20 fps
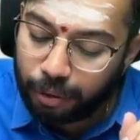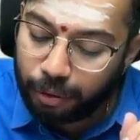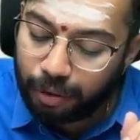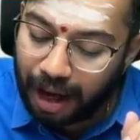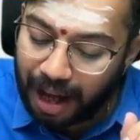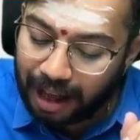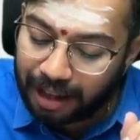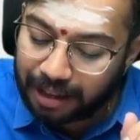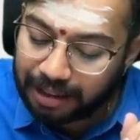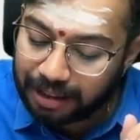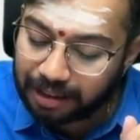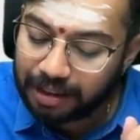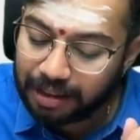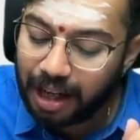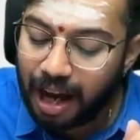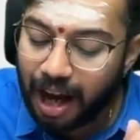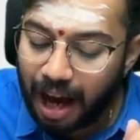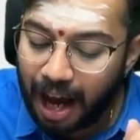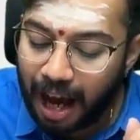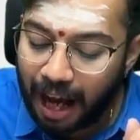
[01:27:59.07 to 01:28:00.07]
lakhs,
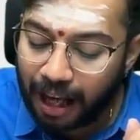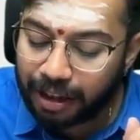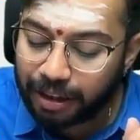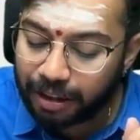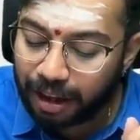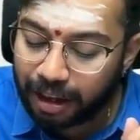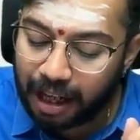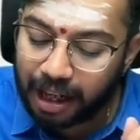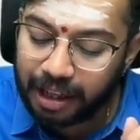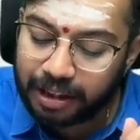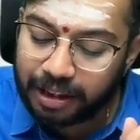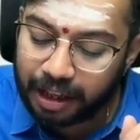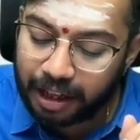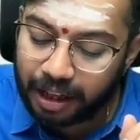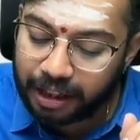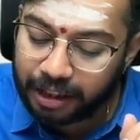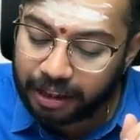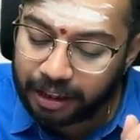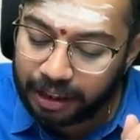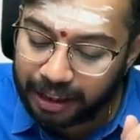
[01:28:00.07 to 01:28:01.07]
actual
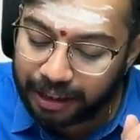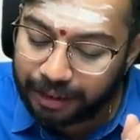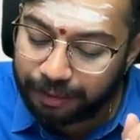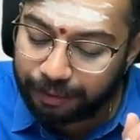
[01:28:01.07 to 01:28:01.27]
consideration is